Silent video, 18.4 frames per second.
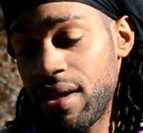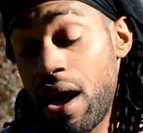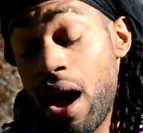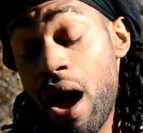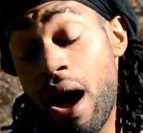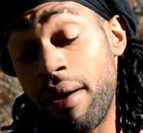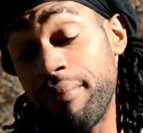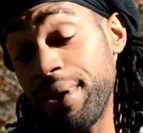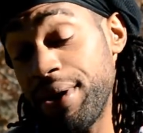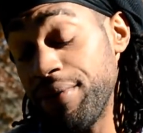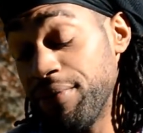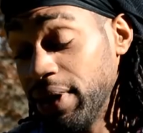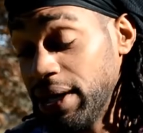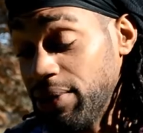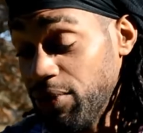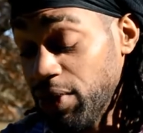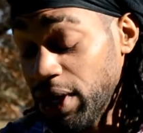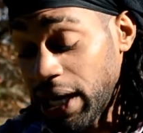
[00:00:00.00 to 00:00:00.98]
Oh man, re
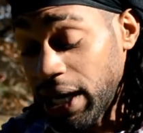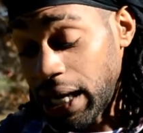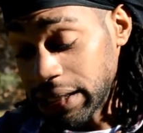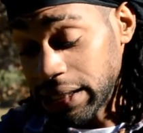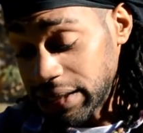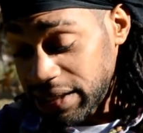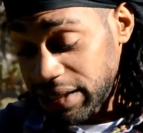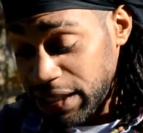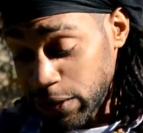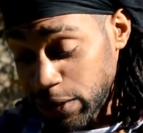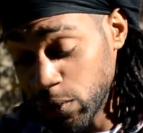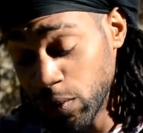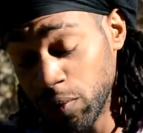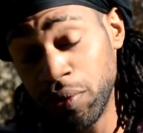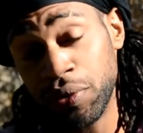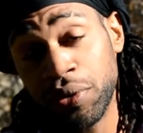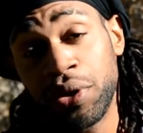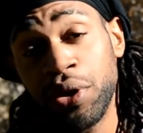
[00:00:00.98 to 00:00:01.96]
relationships with
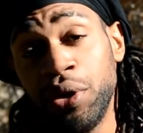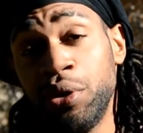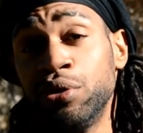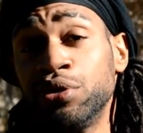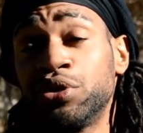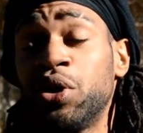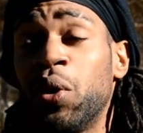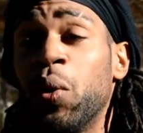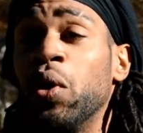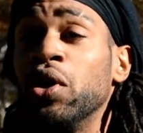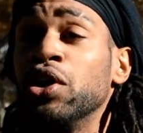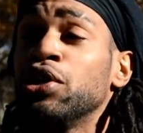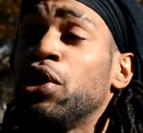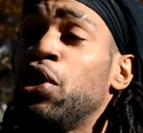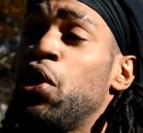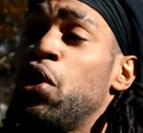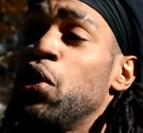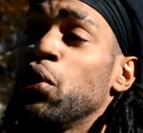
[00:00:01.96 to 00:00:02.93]
recruiters go a
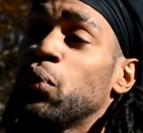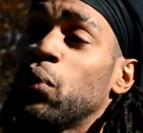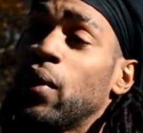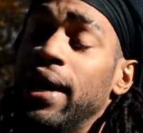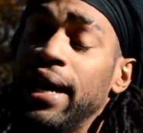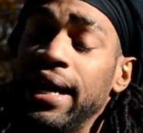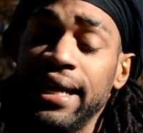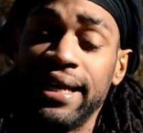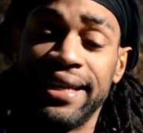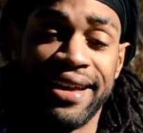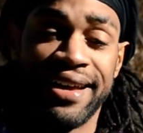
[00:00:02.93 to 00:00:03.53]
long way.